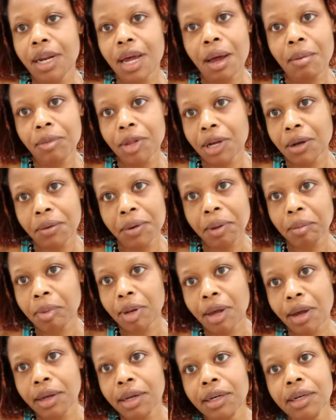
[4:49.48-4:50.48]
I'm not going
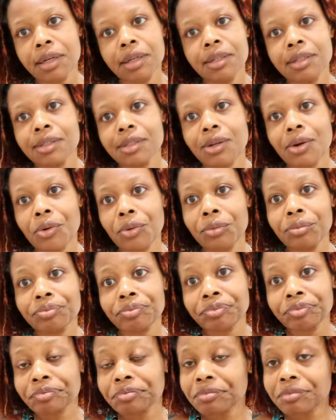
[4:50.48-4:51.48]
blonde, so
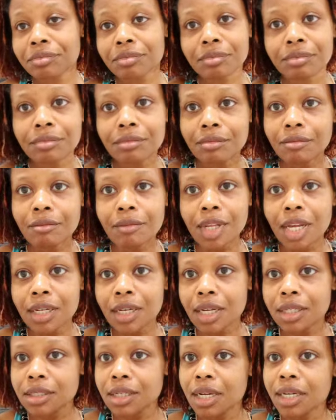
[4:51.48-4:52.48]

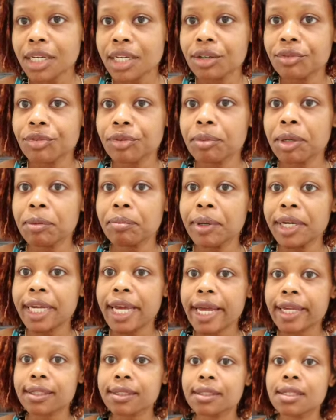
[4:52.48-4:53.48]
that's not needed for me. But
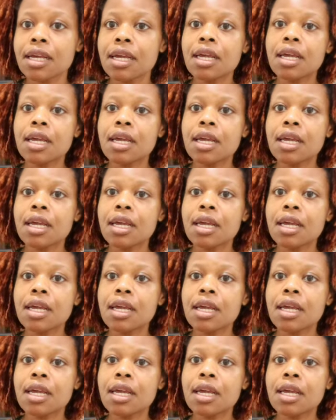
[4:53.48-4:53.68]
yes,